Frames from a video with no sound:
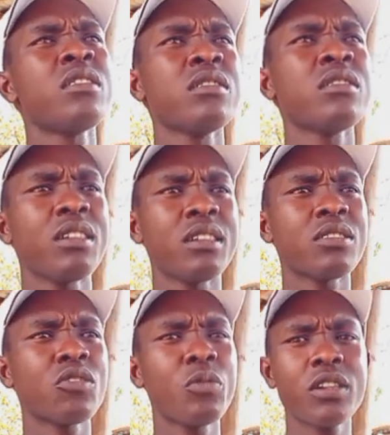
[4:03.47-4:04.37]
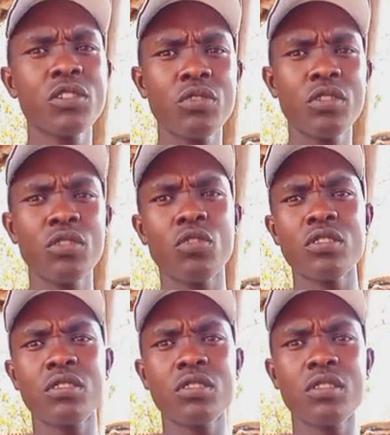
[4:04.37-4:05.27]
Yeah, so make sure you
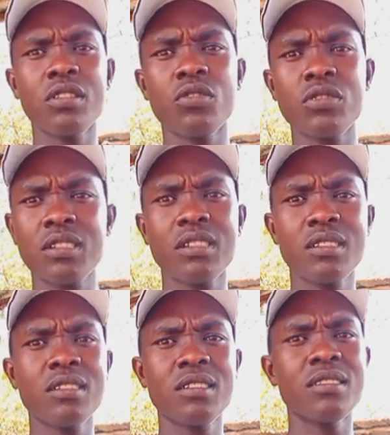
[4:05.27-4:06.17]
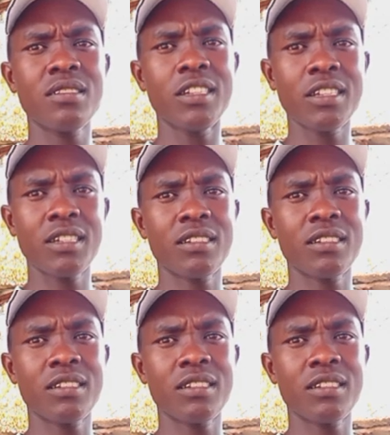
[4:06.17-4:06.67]
control those diseases.